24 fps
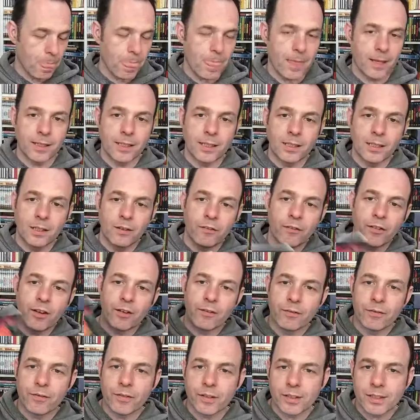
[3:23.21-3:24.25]
And then the
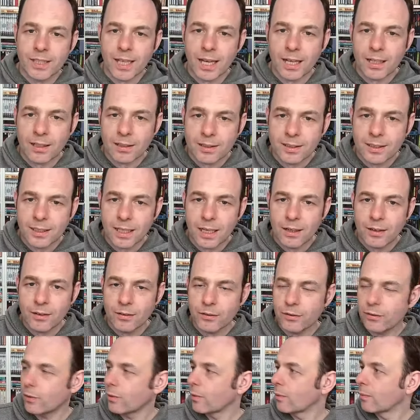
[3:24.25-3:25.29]
Femme Fatale set
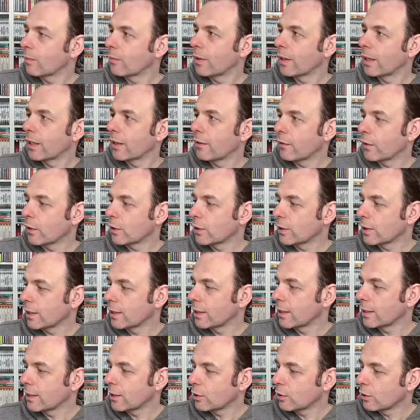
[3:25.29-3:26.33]
from Fun
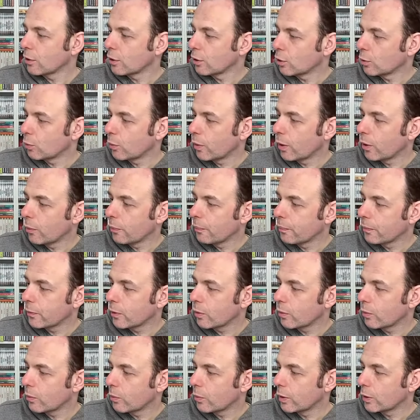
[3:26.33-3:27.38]
City Edition as well,
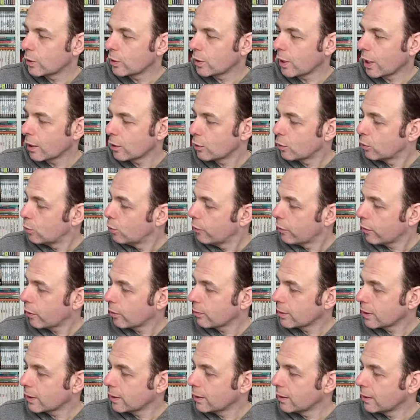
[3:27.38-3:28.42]
which has two
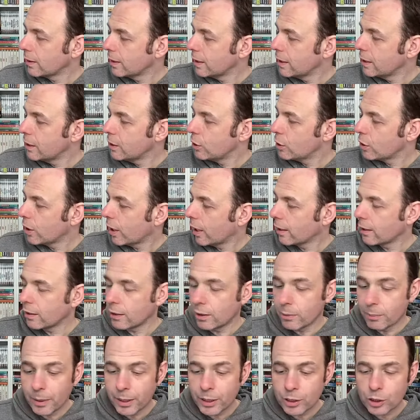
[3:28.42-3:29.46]
films in it, Nige and
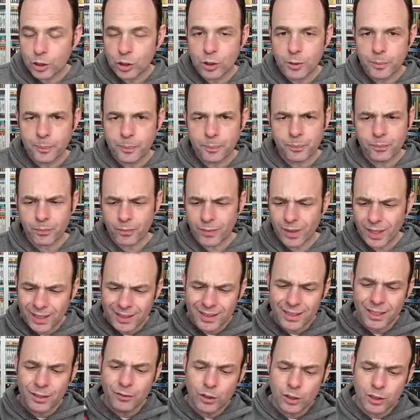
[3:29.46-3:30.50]
The Bitch.
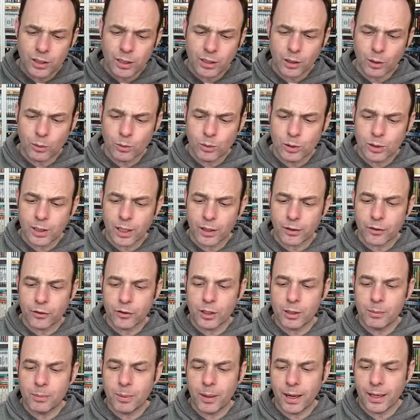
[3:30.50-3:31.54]
And they've just announced a
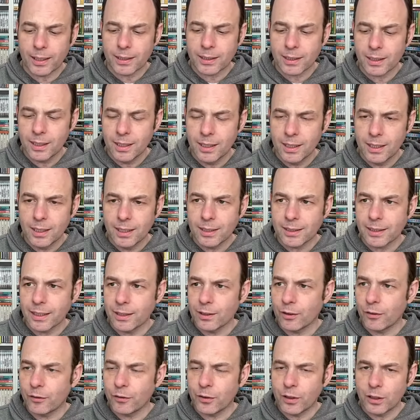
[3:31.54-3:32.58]
three-pack
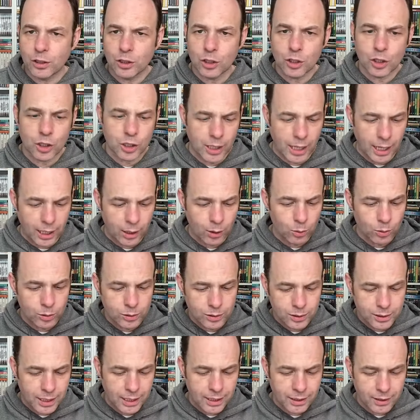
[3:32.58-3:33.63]
kind of French giallo
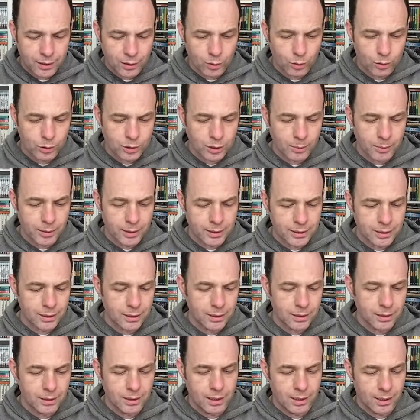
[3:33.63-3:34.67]
set that looks
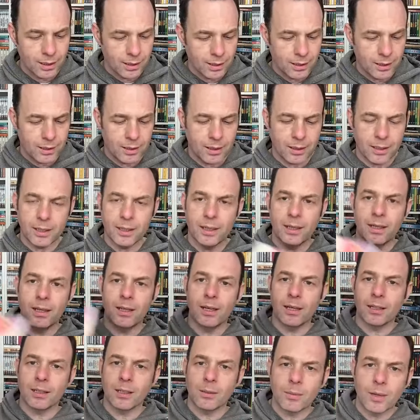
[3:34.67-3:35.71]
amazing.
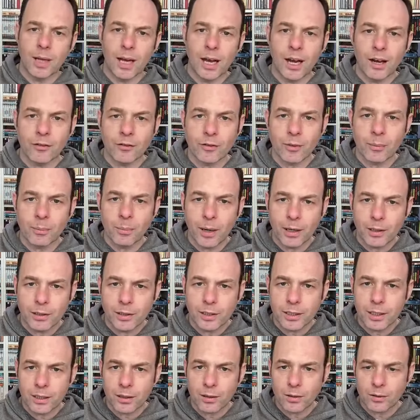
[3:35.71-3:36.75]
And then we have
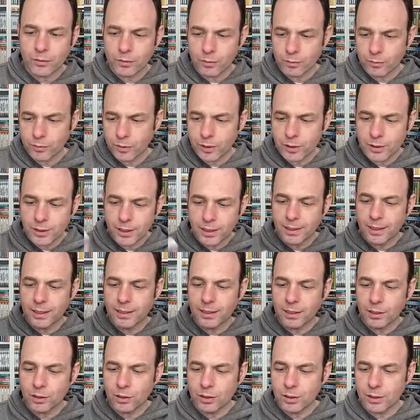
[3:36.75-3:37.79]
Party Girl from Fun City
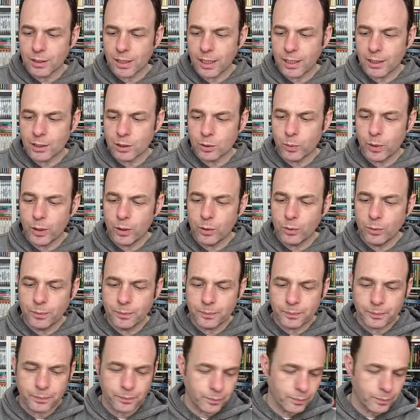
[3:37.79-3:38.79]
Editions as well.